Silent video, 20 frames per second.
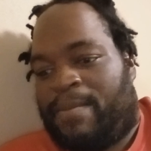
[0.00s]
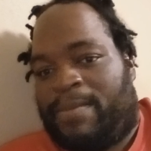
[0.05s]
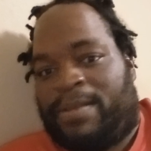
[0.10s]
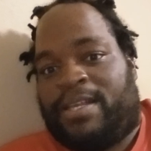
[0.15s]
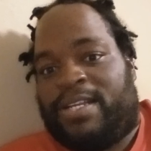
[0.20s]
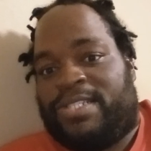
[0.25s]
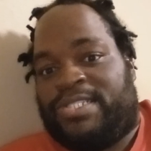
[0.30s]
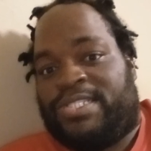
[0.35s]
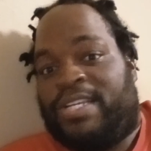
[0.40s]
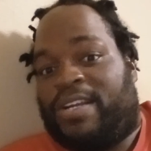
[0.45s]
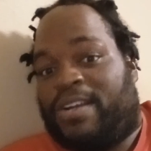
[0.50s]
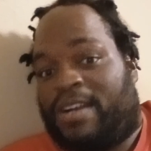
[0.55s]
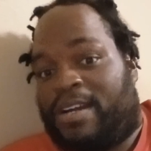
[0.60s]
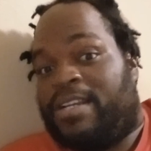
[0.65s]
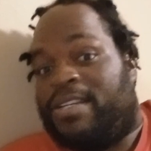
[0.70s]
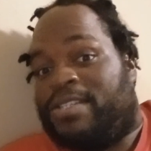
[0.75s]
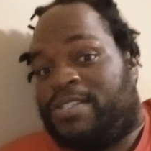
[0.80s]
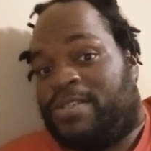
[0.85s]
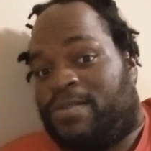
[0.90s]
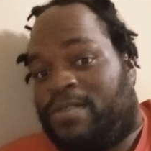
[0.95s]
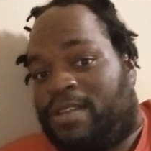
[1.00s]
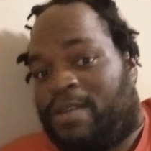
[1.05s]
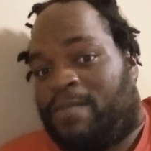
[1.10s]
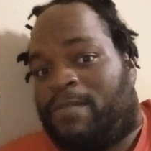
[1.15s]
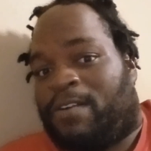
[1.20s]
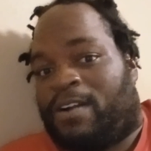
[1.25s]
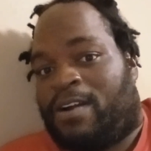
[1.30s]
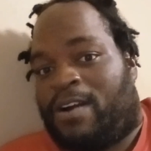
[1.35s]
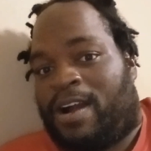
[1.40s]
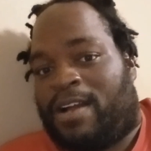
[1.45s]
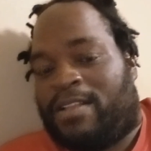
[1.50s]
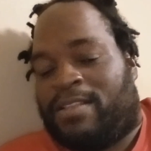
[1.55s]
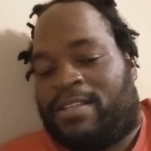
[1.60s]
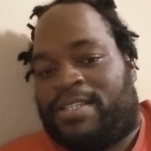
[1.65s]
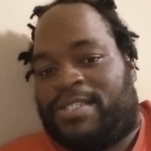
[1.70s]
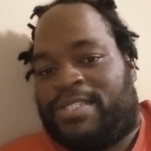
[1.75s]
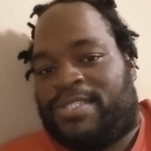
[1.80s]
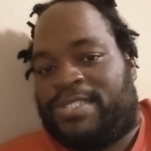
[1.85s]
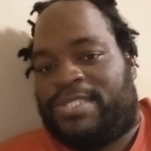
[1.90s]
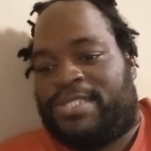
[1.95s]
Because they're going to do them
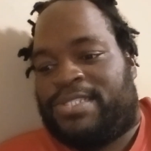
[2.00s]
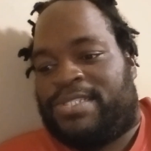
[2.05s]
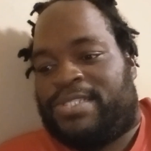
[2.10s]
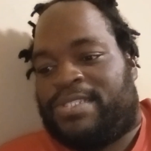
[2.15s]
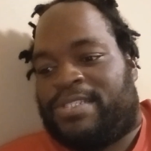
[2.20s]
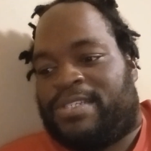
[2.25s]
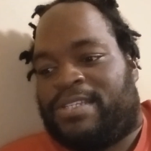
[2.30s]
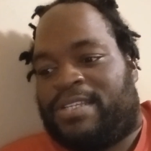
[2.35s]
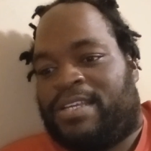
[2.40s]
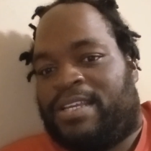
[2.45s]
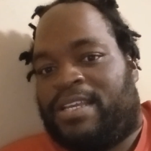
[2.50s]
regardless.